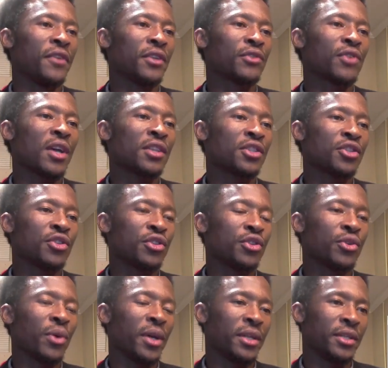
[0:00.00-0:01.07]

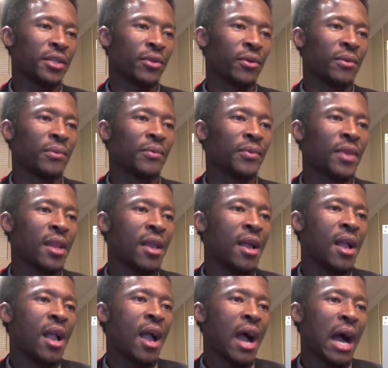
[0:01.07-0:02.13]
Studio Editor.
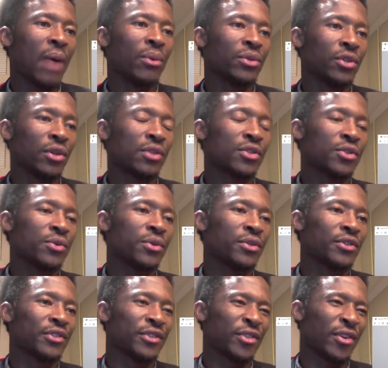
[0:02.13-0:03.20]
I will just do
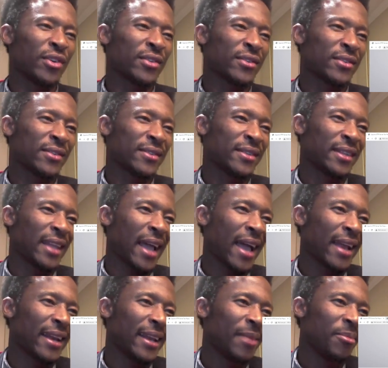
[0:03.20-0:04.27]
just
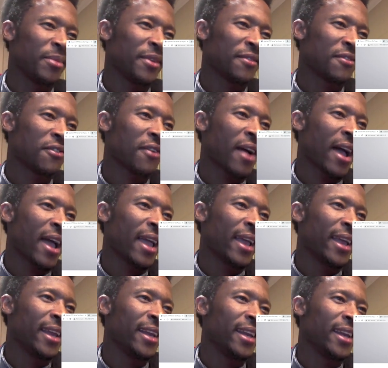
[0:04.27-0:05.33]
that. Let me find